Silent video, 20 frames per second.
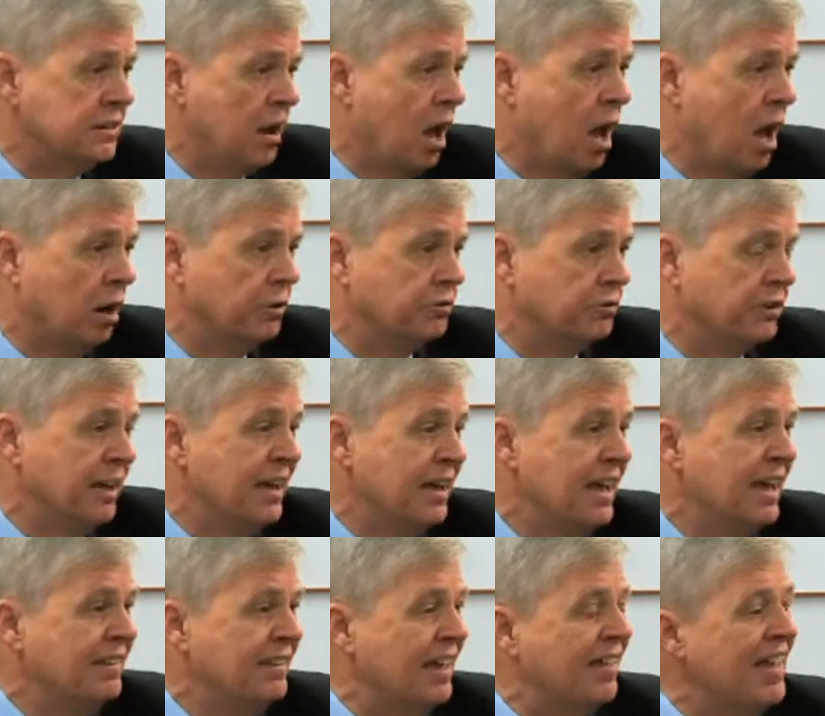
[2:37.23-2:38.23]

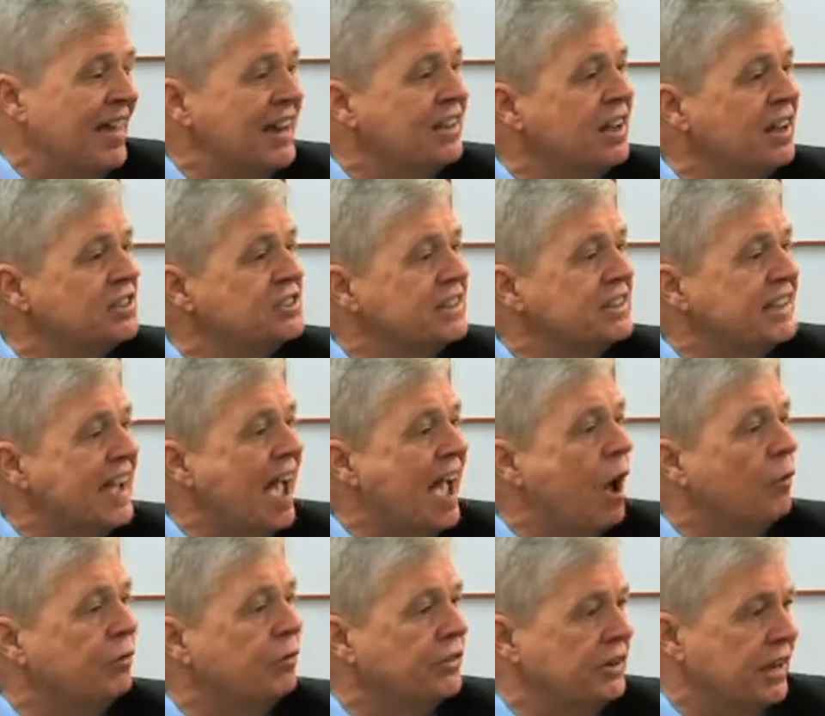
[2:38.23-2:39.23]
Now, that doesn't
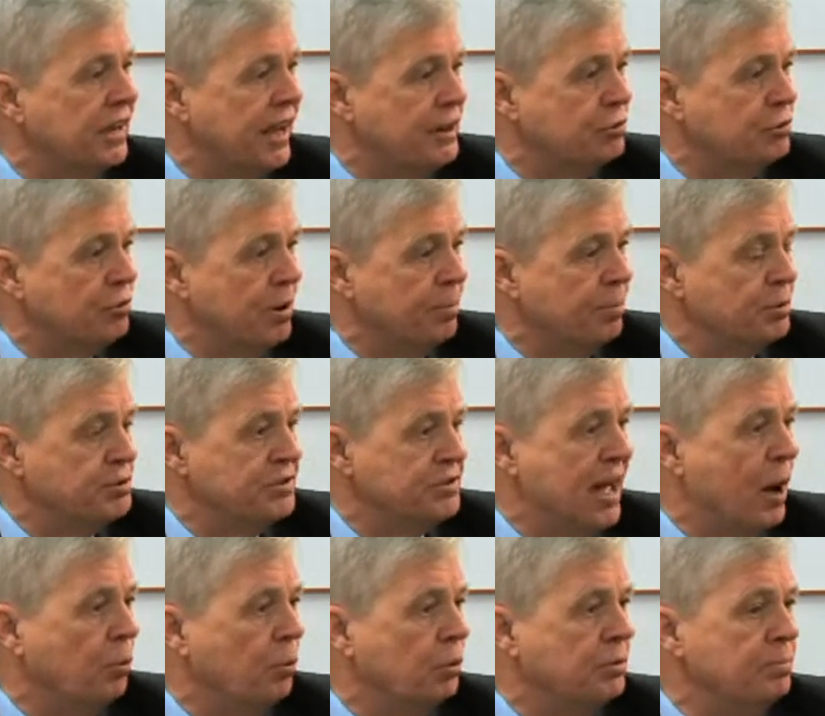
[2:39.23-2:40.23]
count the day trippers.
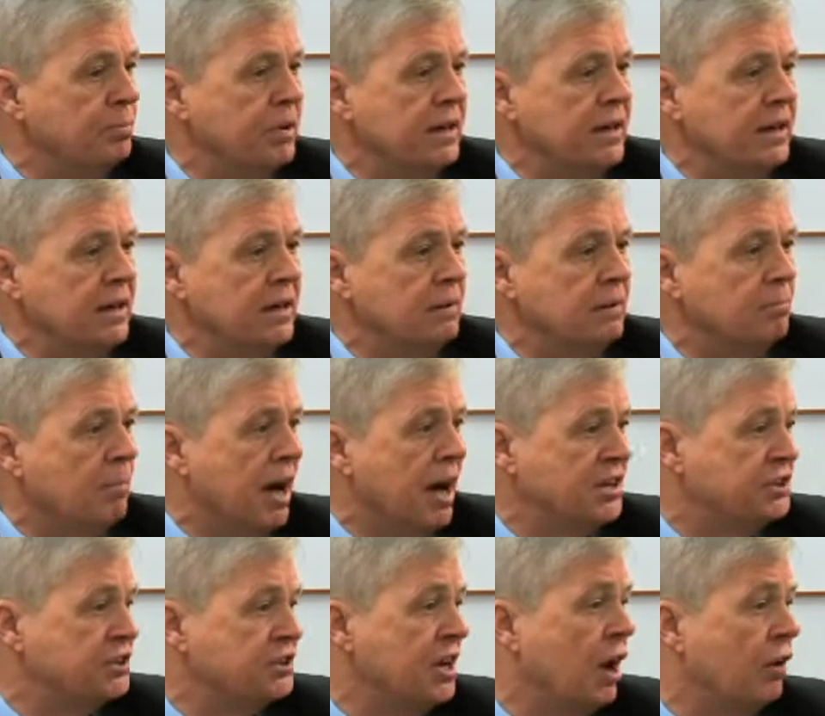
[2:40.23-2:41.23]
That would be
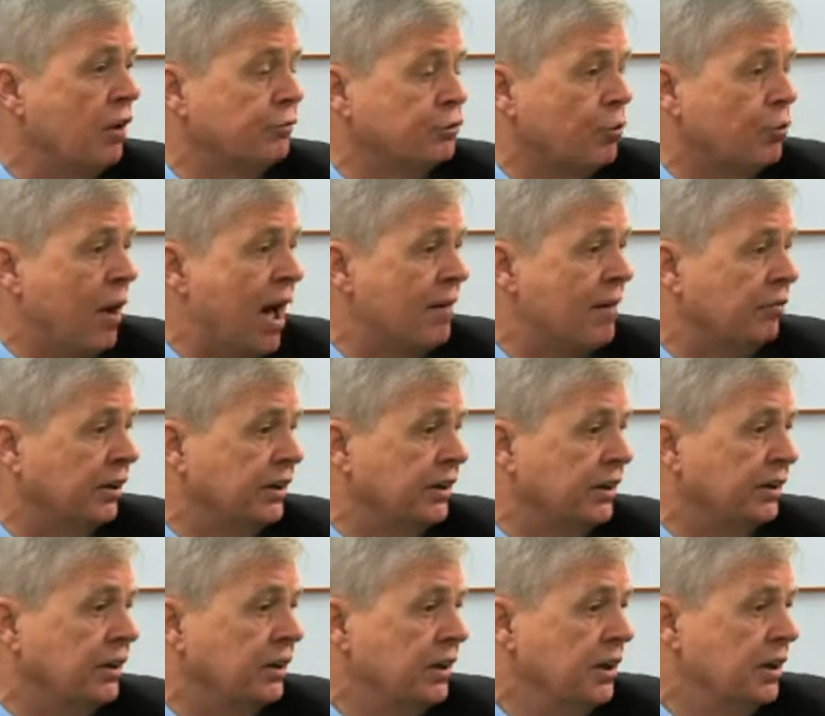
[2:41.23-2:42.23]
myself
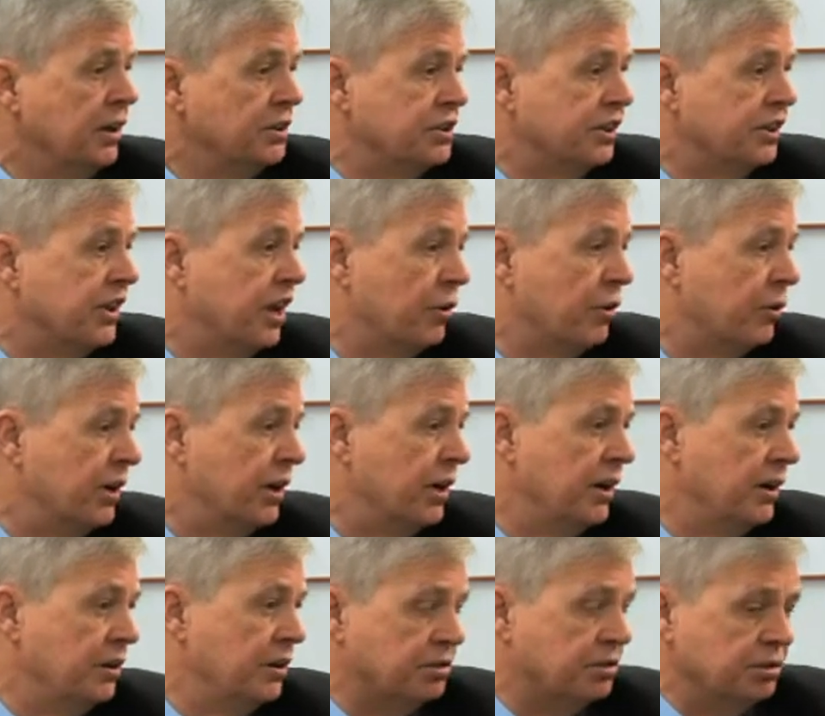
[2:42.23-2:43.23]
traveling to
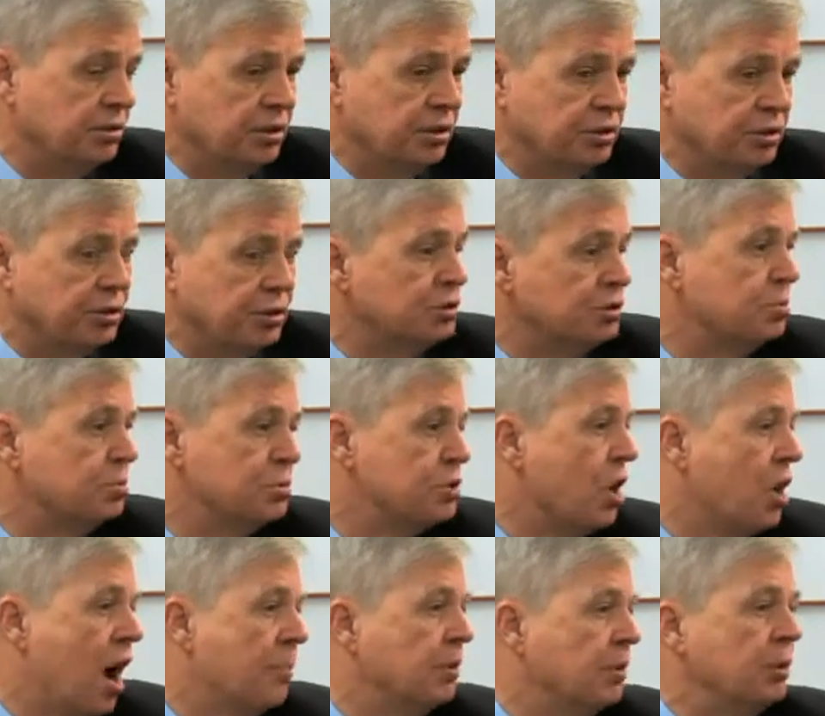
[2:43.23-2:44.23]
Kittery to do some
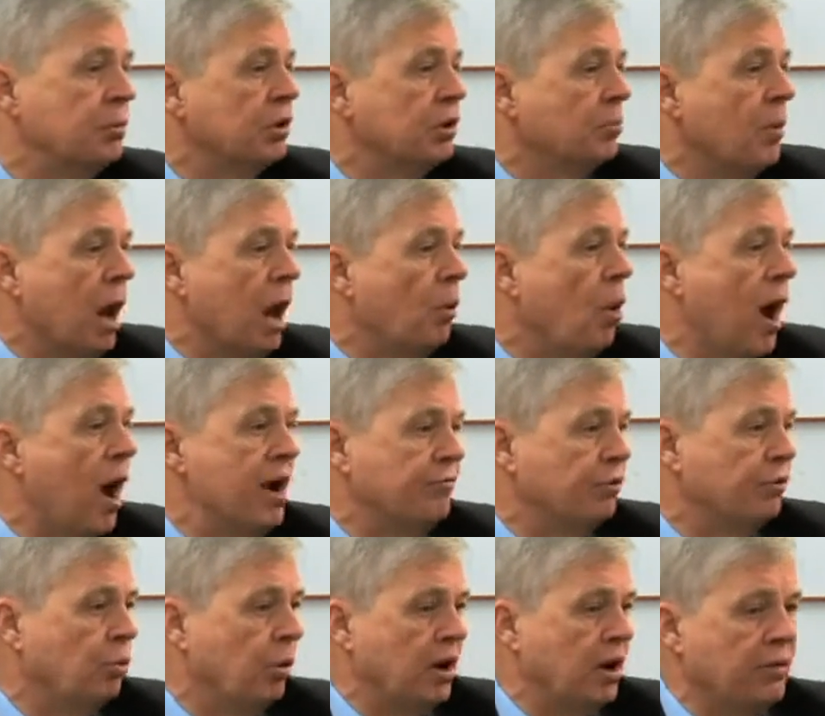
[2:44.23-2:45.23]
shopping with my
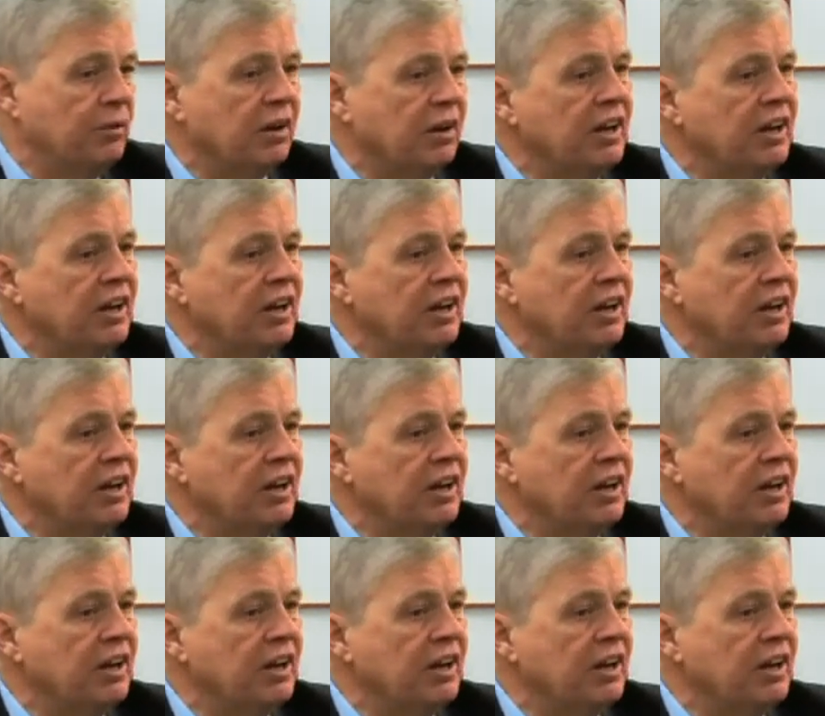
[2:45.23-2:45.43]
wife or whatever.